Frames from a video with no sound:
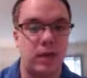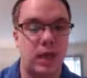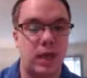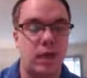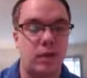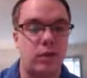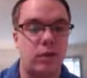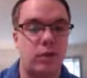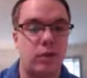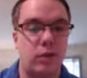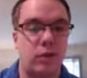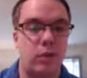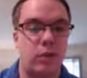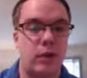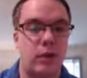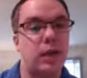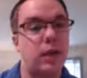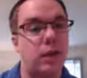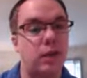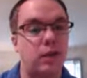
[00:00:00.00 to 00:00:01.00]
So
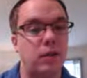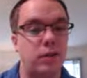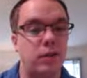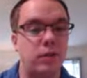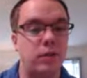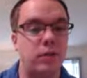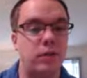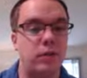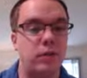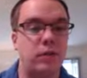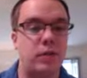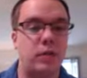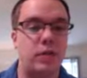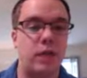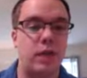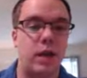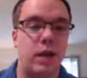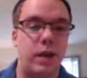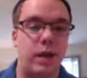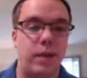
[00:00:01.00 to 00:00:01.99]
we can
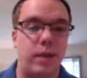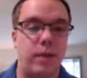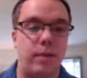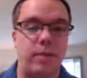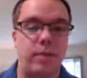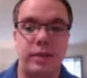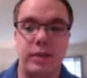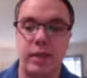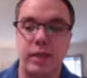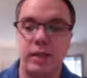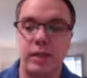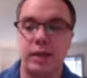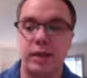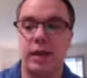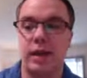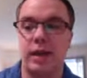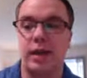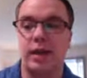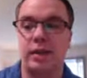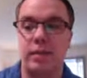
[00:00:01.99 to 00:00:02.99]
use the
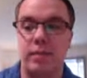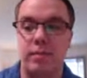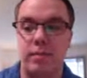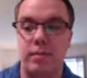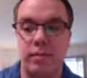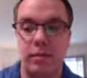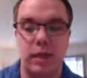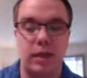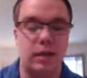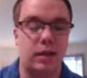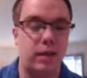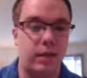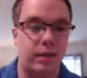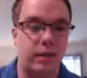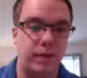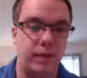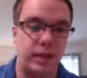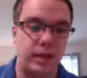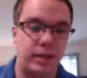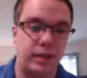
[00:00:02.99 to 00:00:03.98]
percentile in the middle
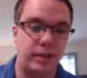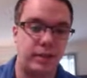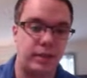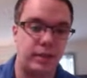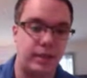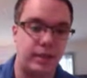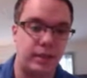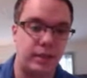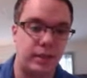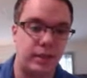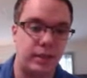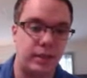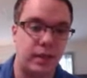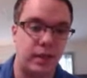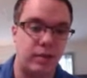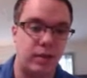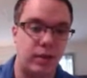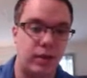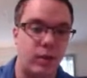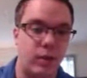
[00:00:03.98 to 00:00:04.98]
of the
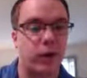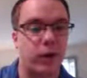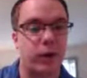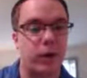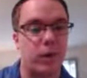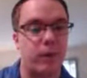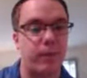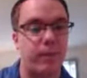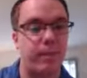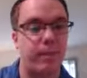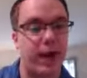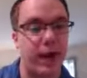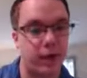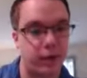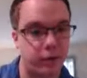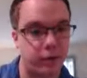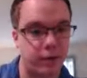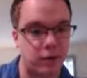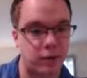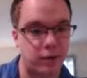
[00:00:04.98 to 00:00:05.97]
z-table and work our way
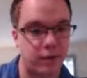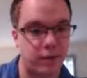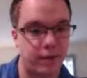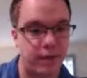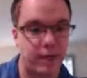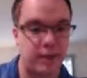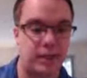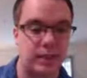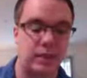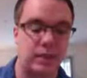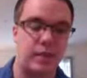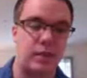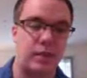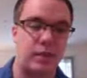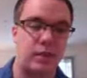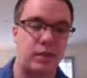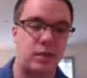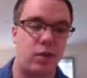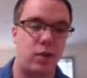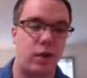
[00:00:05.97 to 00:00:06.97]
backwards to find a
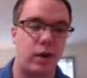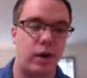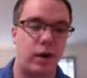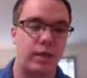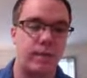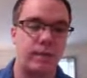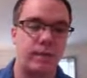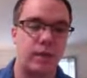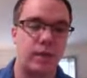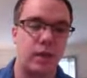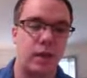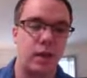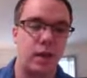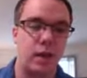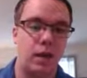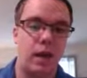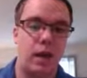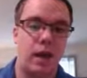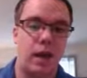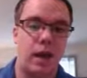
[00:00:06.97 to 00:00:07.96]
z-score.
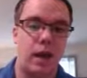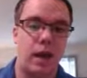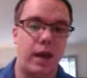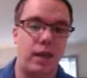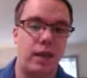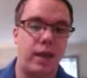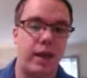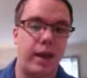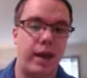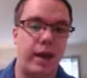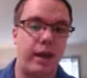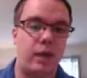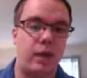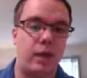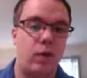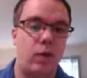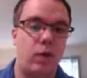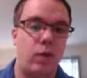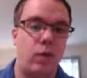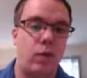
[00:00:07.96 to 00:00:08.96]
And
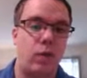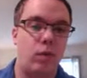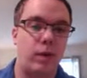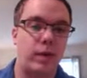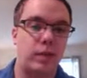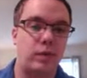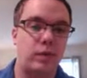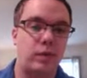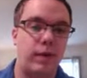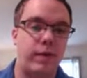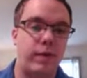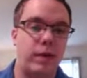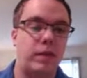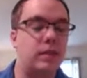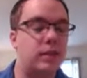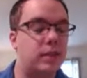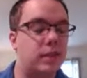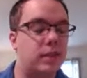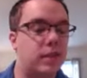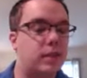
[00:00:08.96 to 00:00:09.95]
then once we have
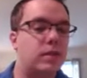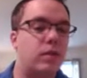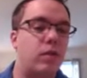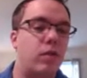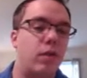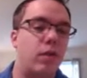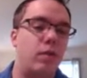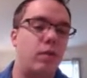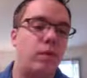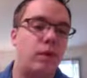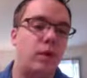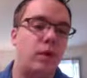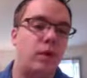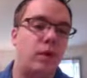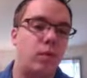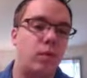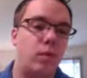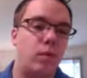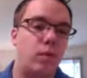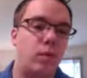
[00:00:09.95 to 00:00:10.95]
our z-score, we
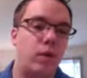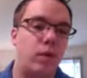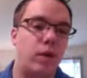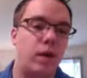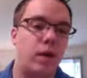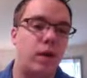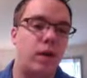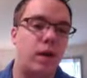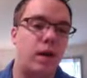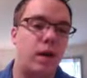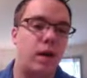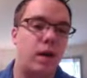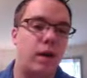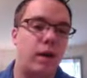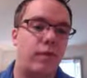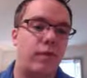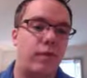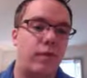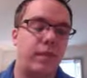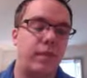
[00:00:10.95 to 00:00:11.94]
can work
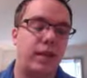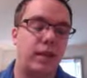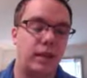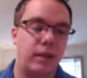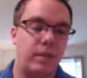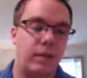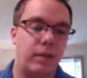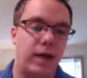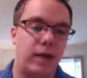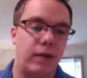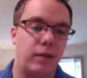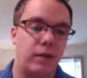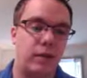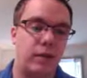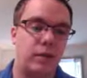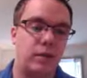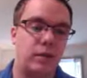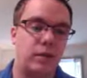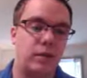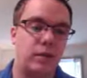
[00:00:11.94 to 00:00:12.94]
our formula
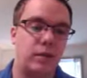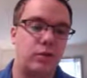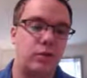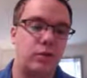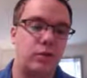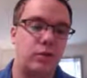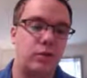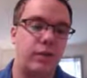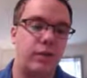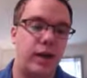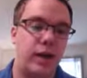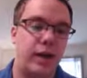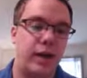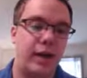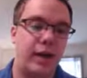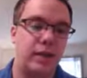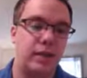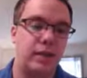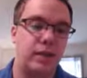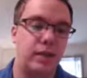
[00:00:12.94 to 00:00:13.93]
backwards to
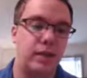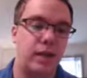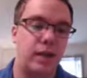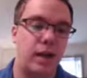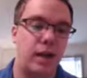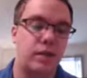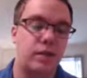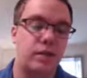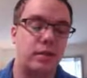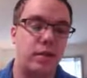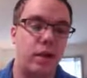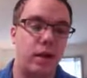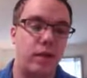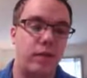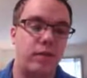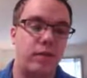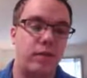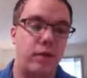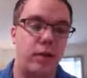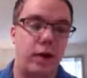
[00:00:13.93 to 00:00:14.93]
find and
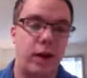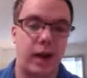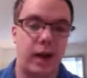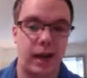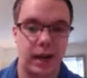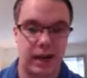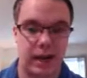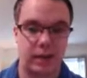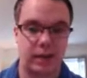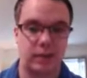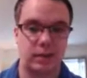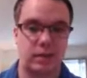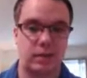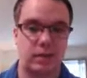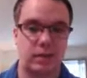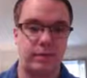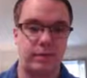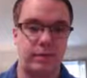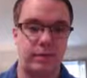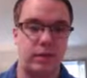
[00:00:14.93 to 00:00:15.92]
solve for
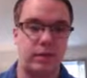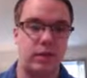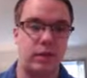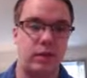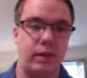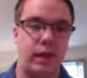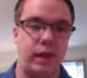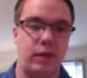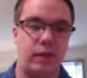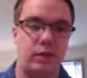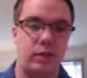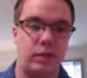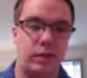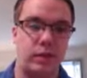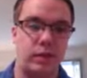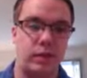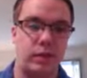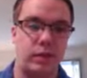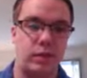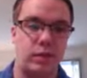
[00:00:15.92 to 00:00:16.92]
x. So that is what
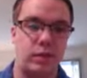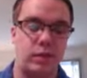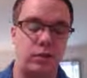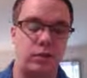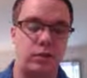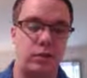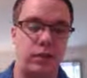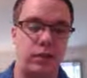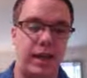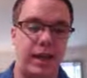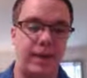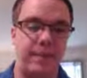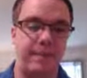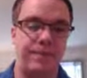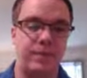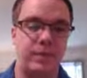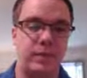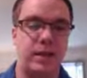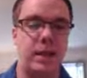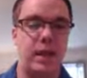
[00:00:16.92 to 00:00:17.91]
we're going to do today,
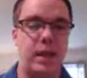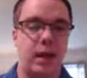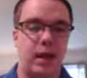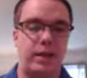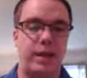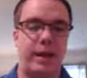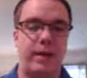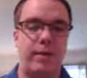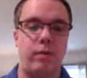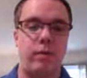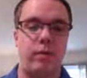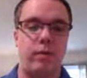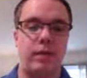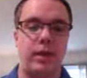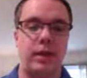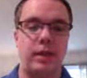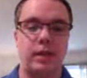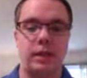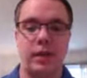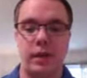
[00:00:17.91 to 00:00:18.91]
and that will
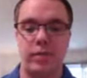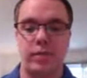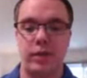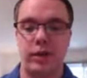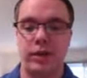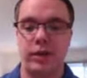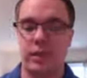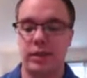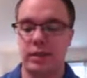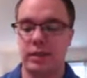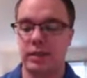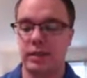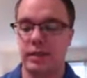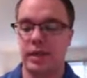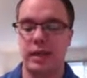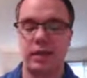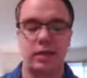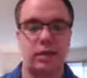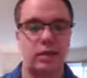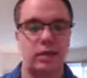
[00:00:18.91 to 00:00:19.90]
make a lot more
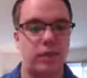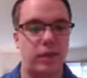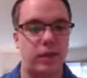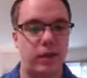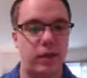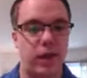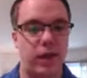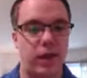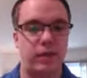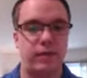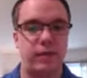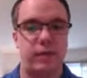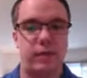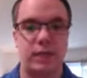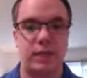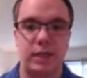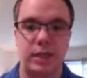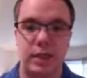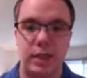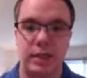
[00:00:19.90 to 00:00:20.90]
sense with our
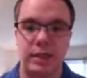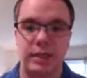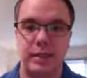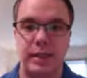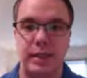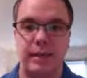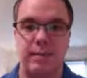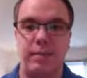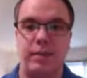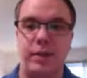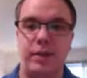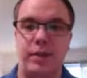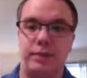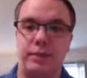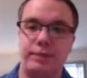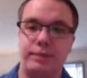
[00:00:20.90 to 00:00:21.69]
first example.